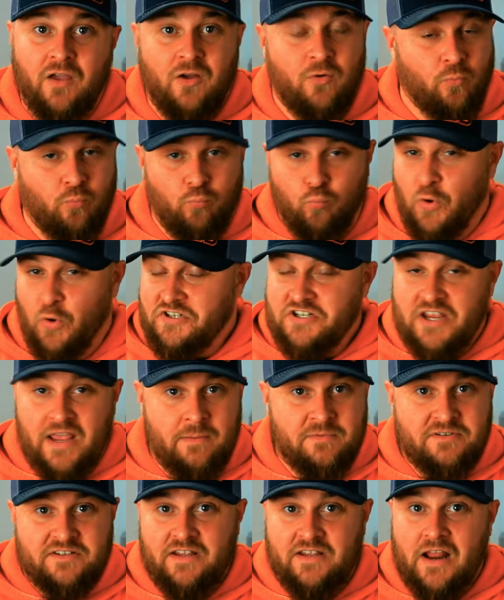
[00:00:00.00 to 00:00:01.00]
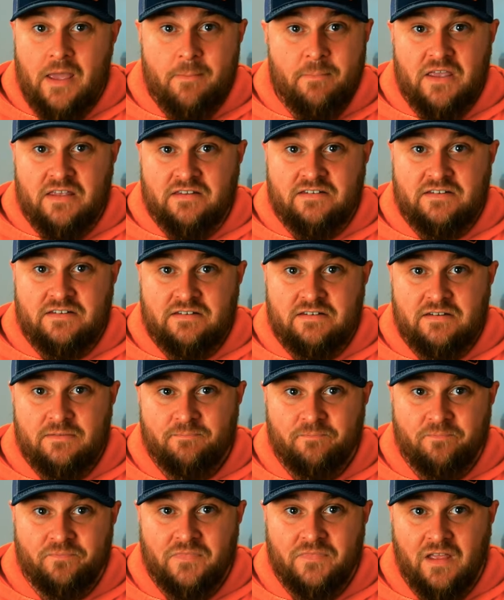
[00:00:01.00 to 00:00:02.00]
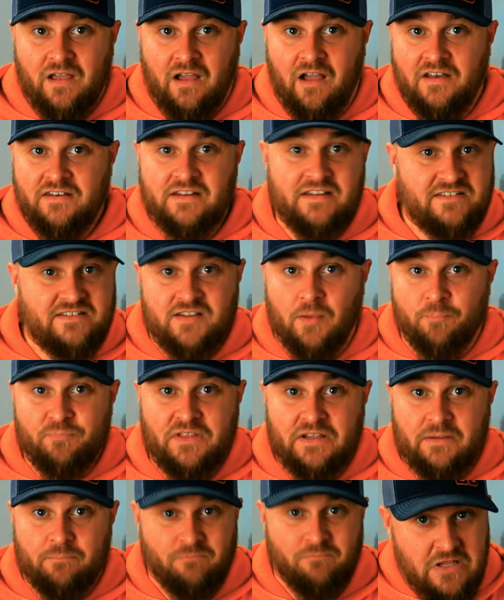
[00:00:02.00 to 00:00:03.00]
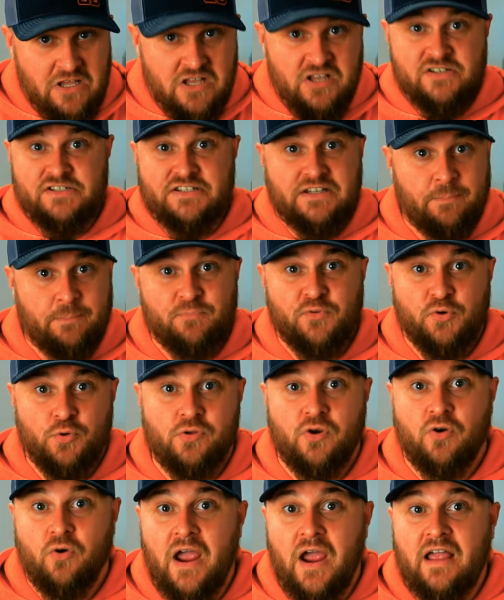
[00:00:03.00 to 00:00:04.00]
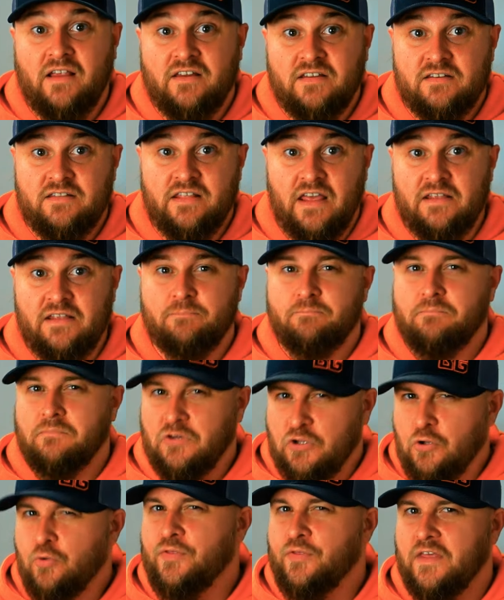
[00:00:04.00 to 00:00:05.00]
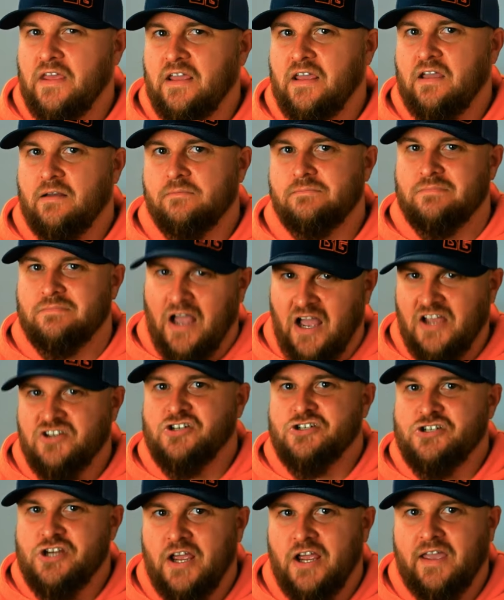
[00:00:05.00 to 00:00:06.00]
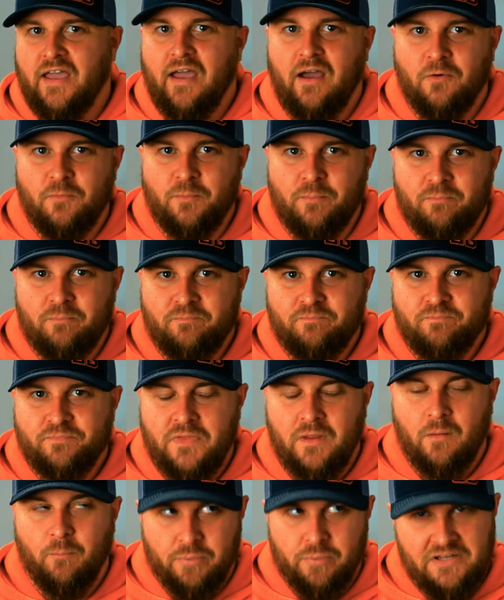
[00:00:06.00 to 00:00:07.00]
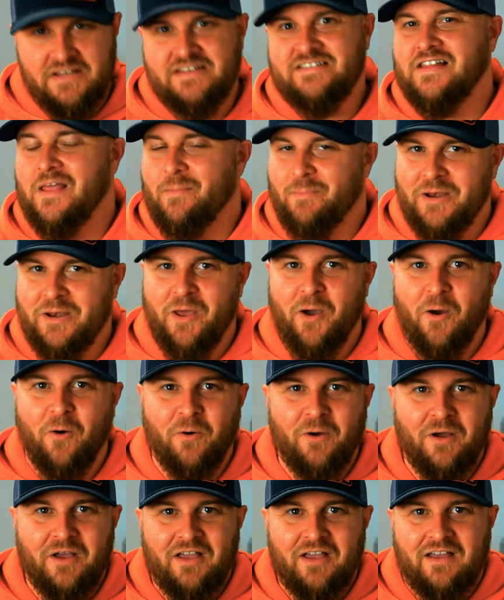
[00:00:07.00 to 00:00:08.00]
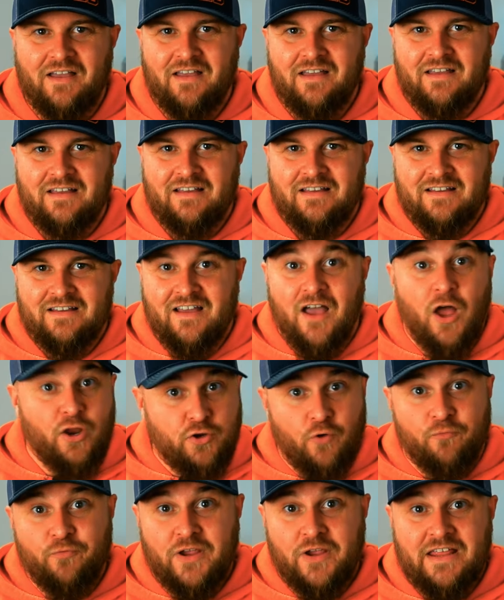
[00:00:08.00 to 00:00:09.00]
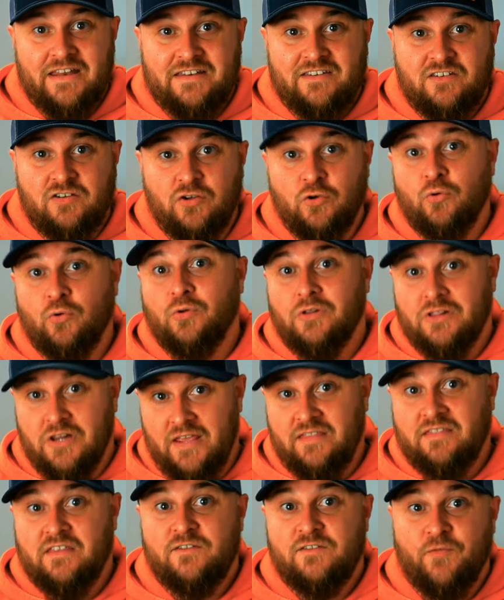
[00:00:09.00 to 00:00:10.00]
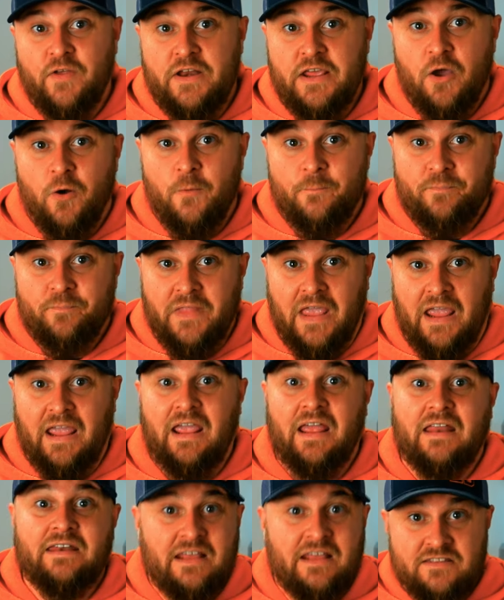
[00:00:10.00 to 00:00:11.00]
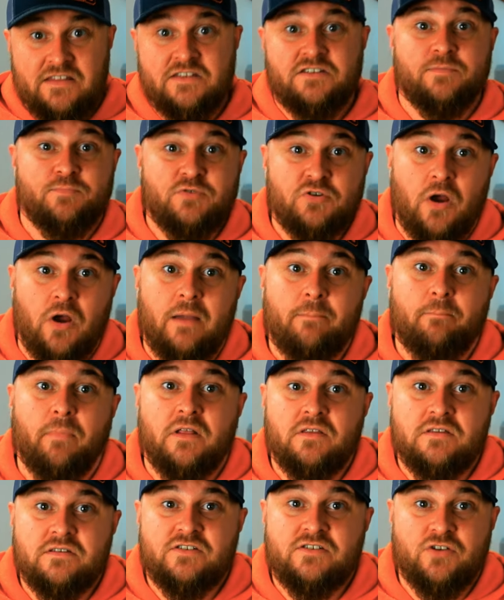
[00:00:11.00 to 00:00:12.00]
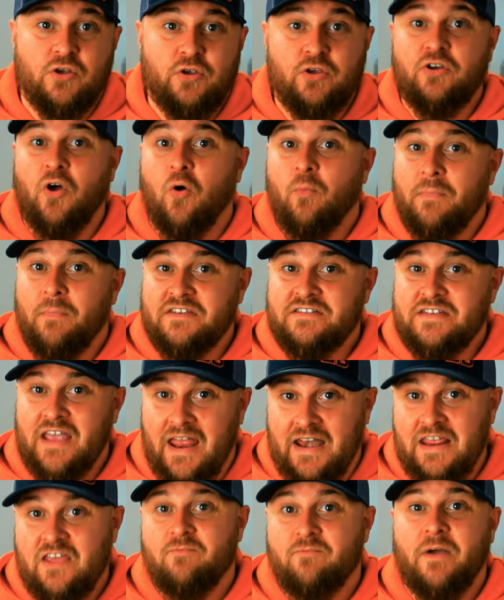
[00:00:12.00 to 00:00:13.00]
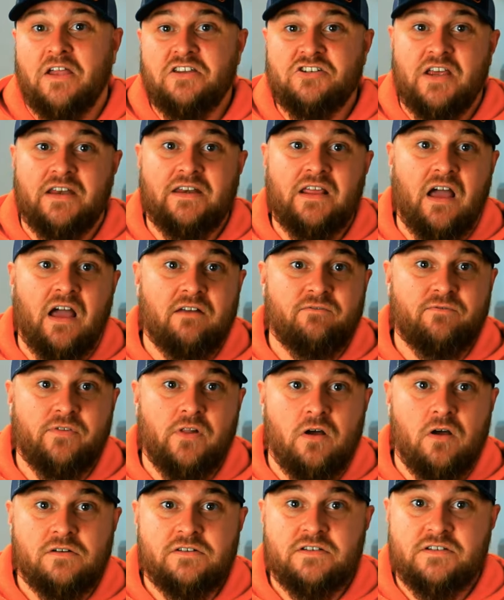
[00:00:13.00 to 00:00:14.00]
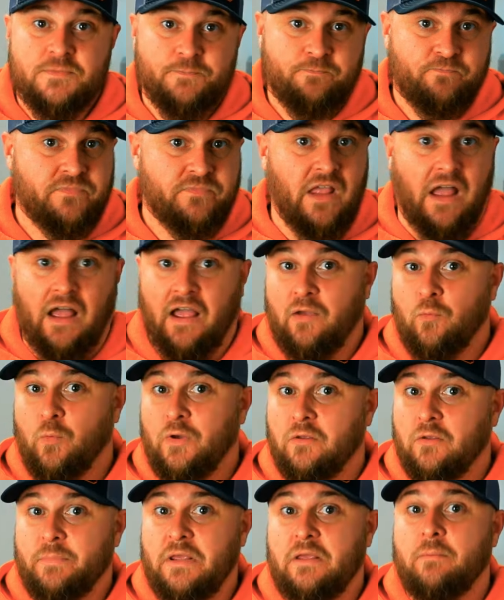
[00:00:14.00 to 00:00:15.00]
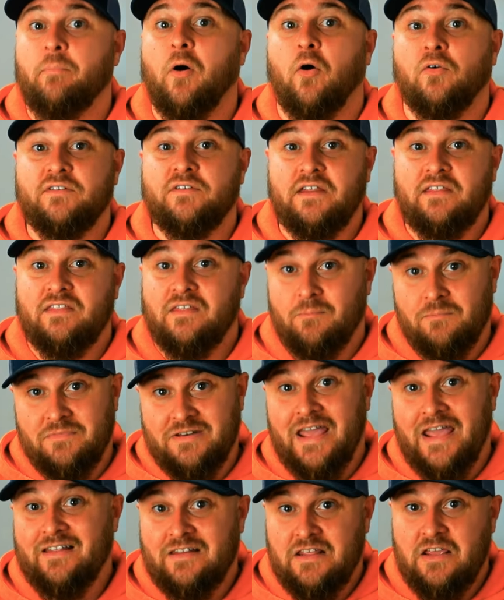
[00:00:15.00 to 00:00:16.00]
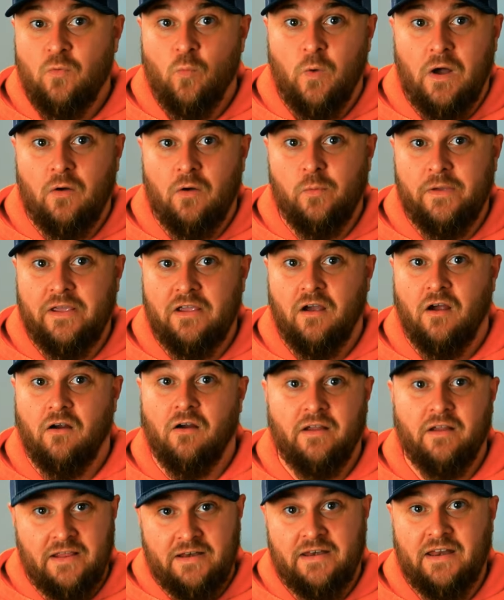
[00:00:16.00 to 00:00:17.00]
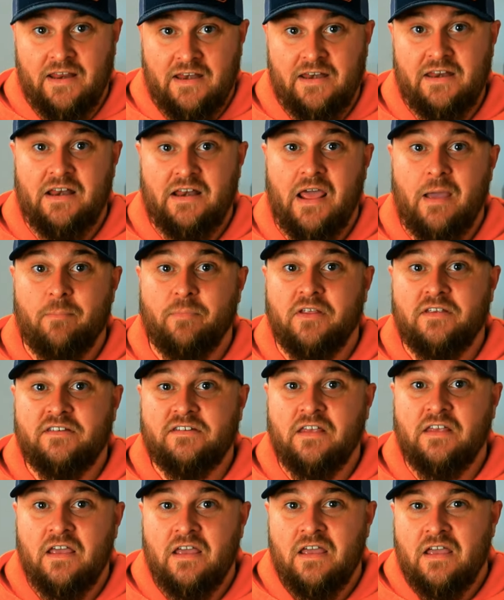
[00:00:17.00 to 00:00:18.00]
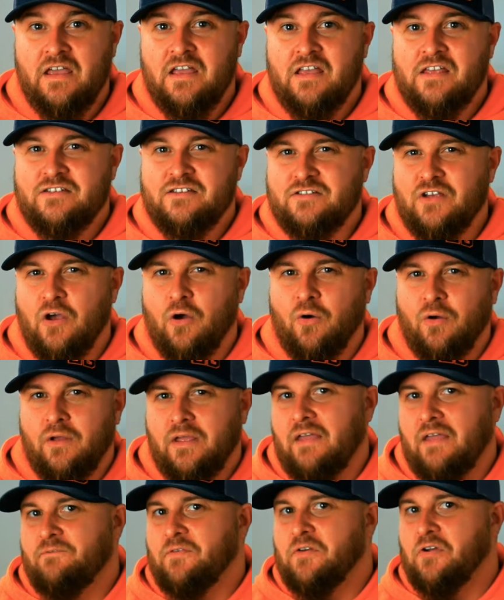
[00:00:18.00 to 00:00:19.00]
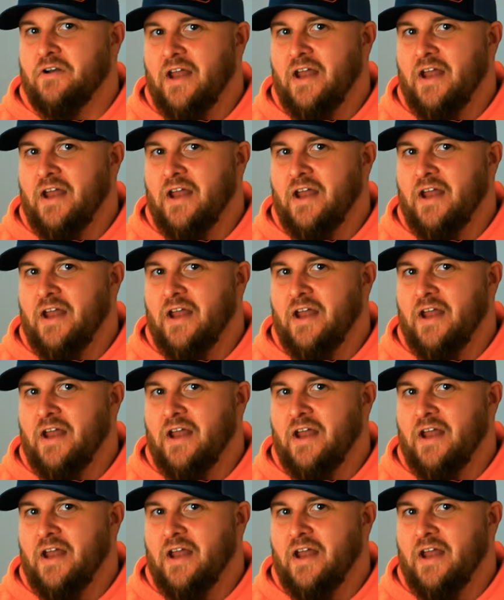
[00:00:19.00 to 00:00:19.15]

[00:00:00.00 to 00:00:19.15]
Which games did I miss? Did something slip through the cracks that you think I should check out? Please let me know. Don't forget to like this video and hit the subscribe button so you don't miss any of my Gen Con vlogs. I will be posting them daily while we are in Indianapolis. So if you're